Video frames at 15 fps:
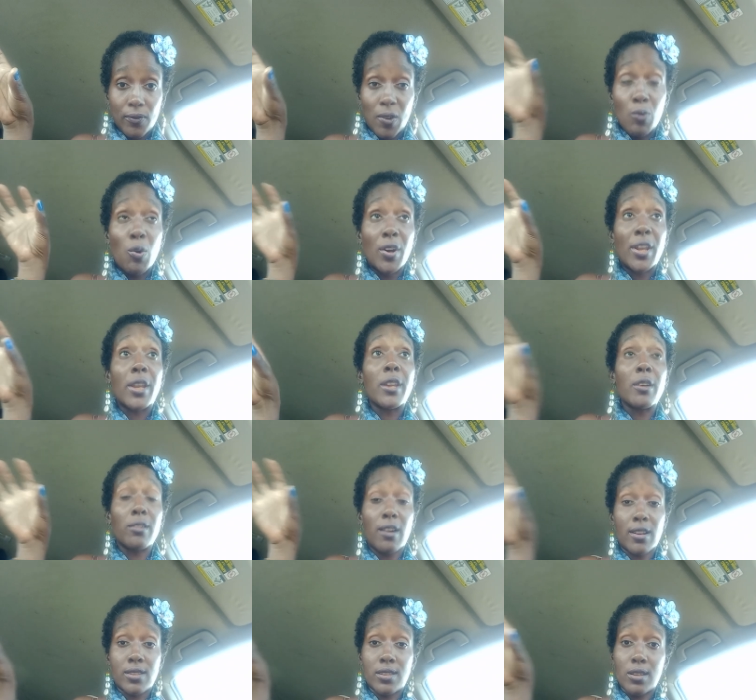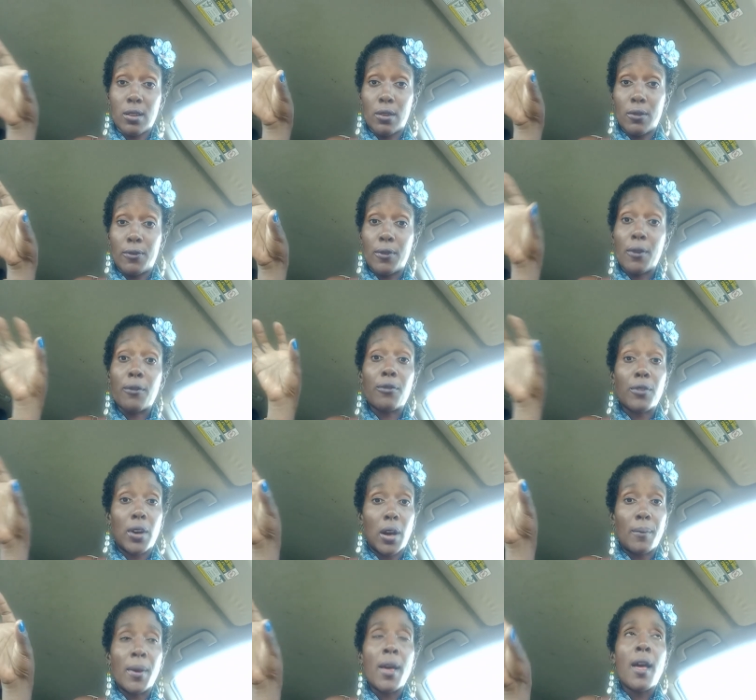we want to heal ourselves
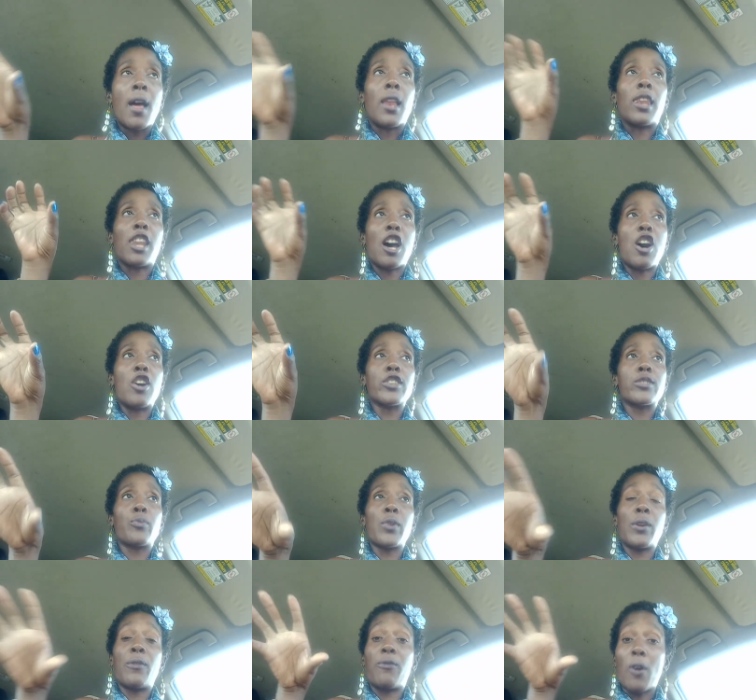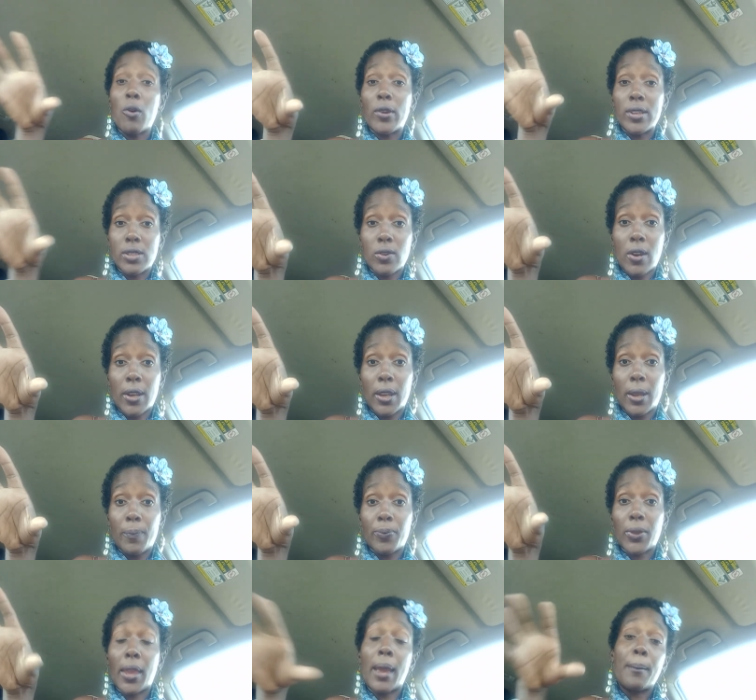from, long as we focus on it
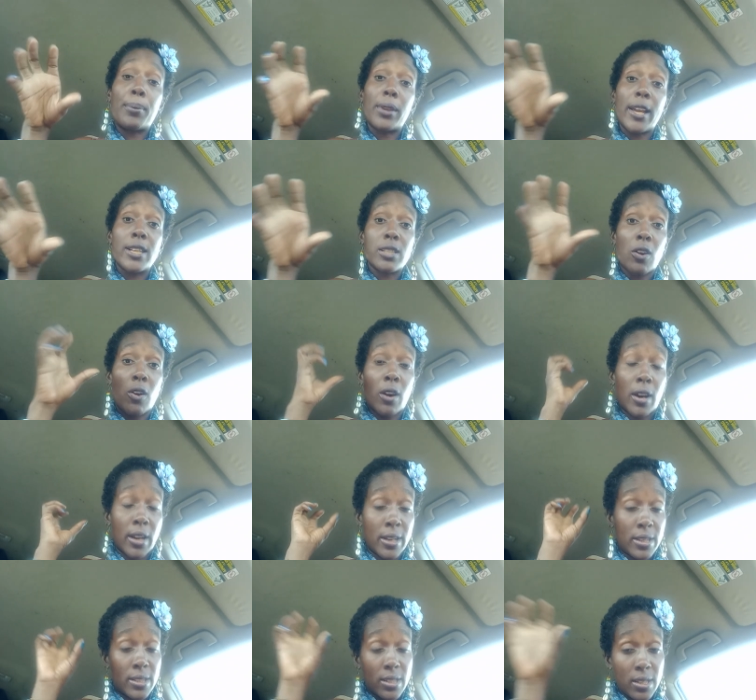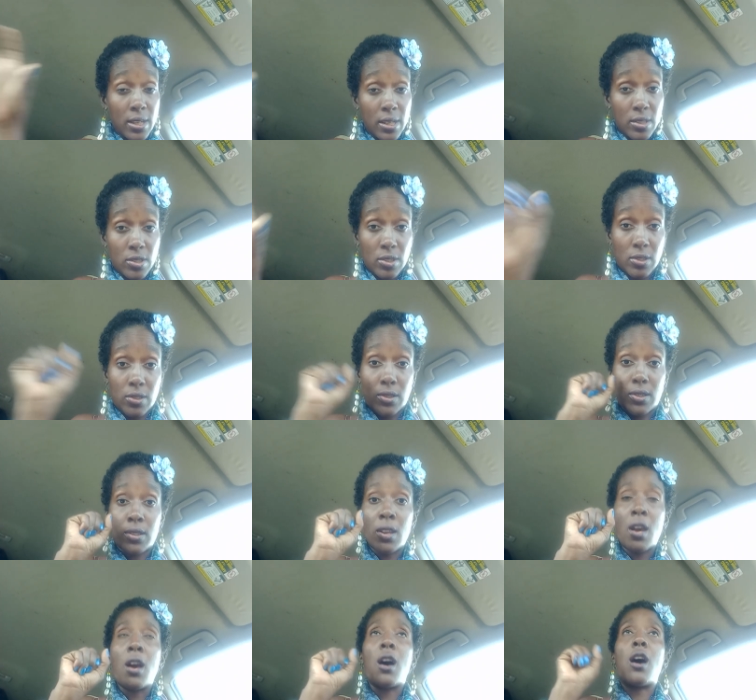and place our intentions
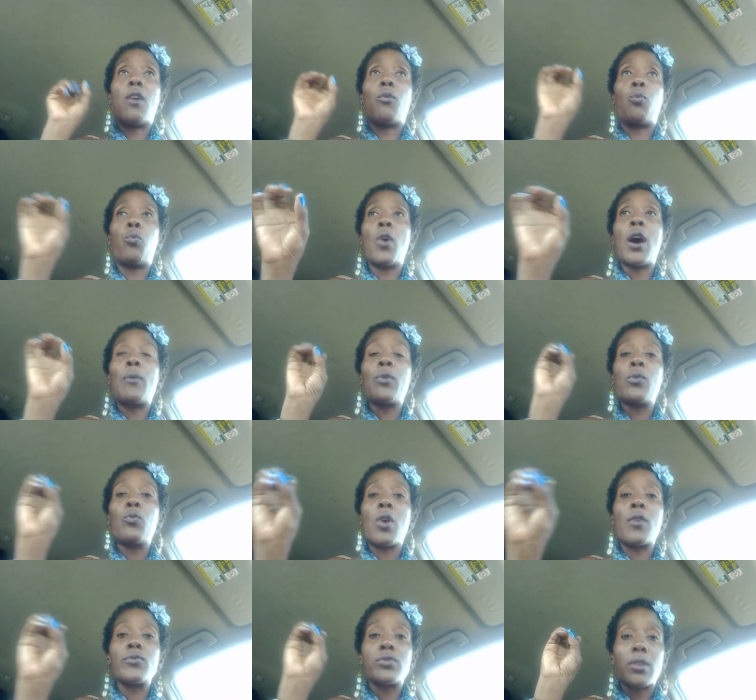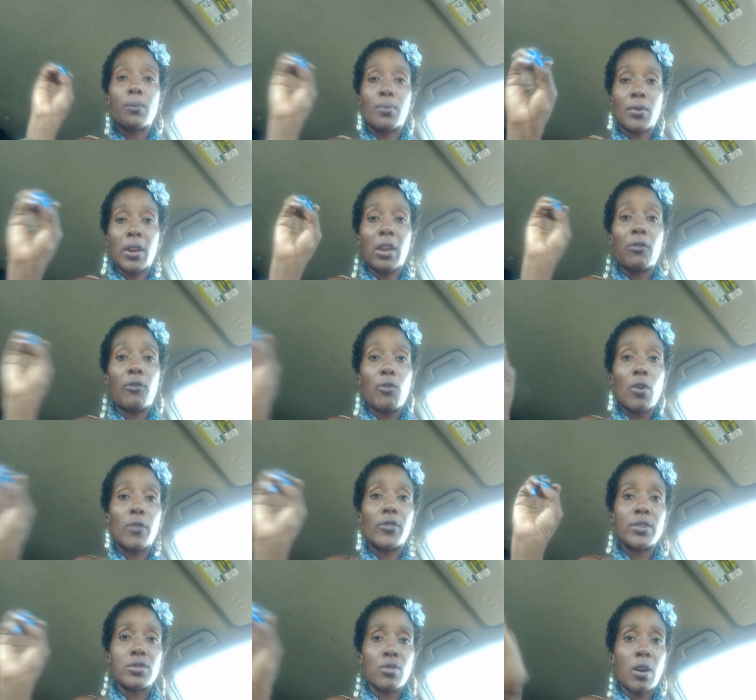of what we want to bring
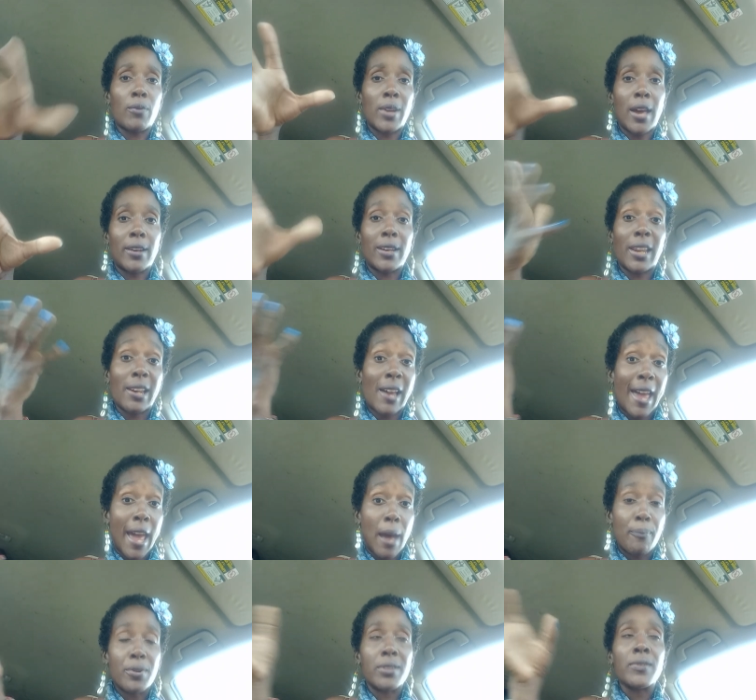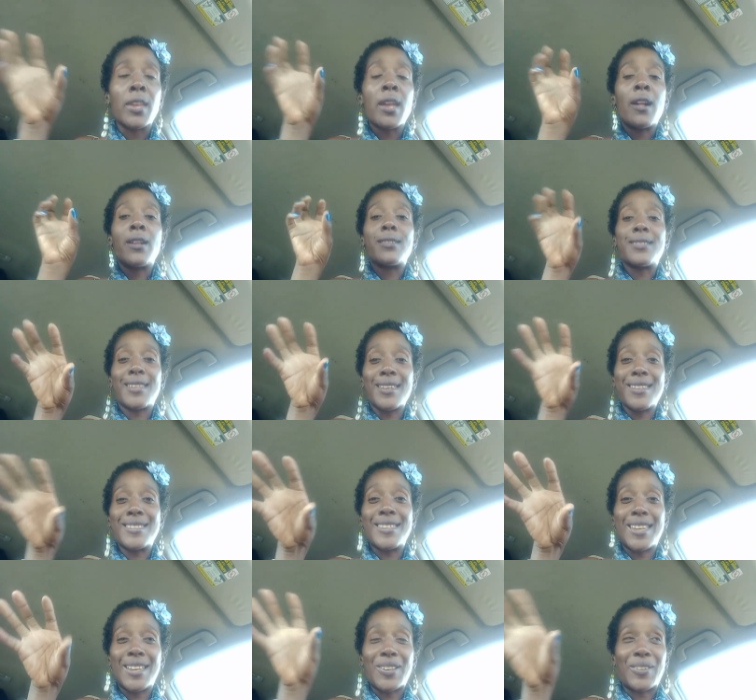forth into our reality to happen.
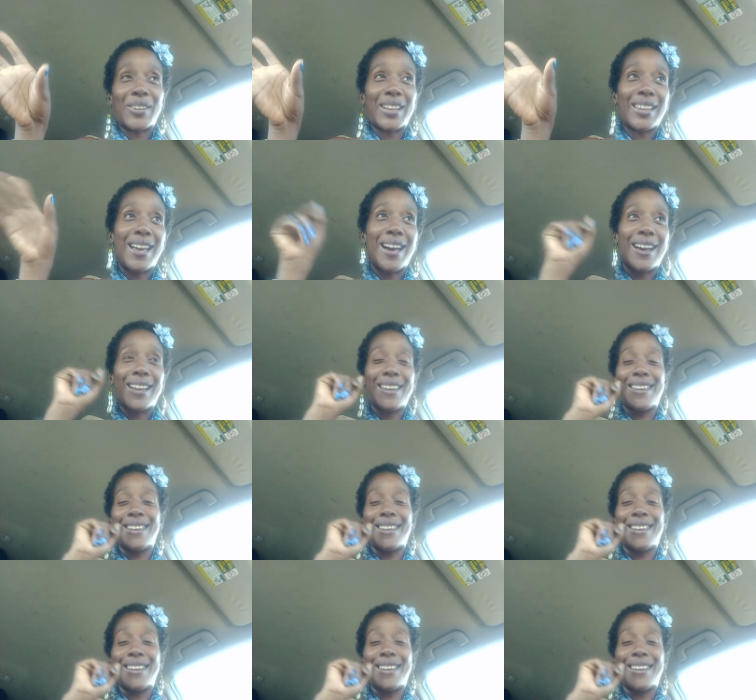10:10 on the clock.